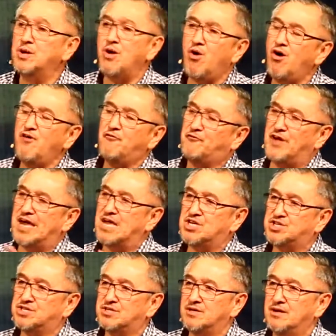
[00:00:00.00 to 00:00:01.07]
we all
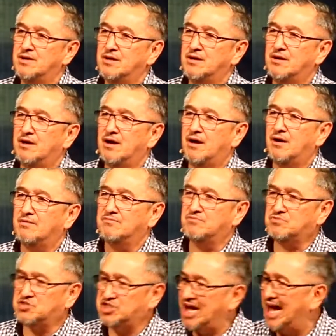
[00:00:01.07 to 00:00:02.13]
face
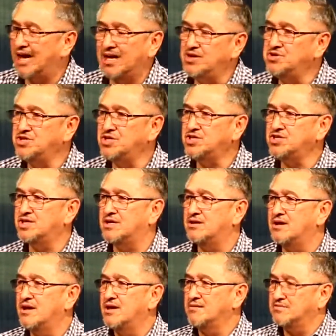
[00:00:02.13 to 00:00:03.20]
challenges
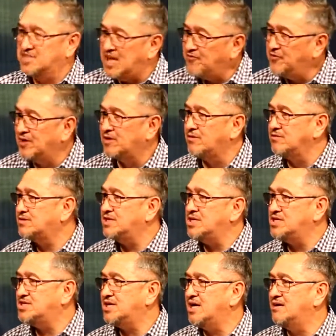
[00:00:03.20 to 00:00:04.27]
and
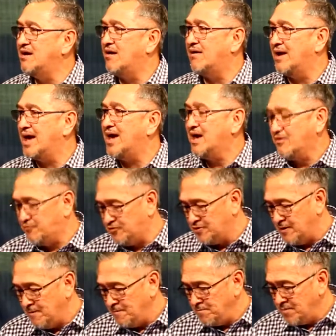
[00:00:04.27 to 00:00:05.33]
difficulties in our lives,
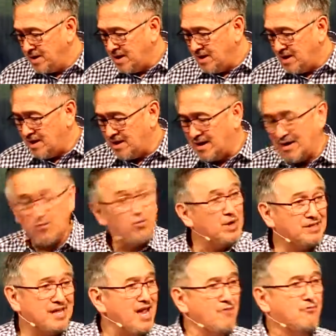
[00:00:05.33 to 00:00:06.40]
uh,
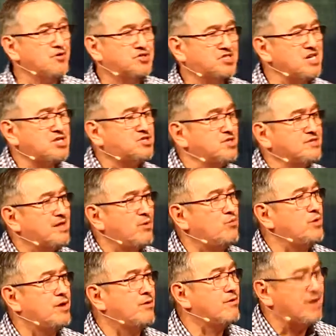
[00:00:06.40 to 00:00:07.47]
whatever season
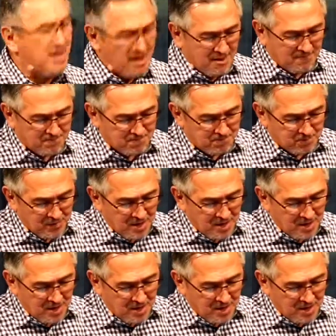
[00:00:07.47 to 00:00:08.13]
that we are in.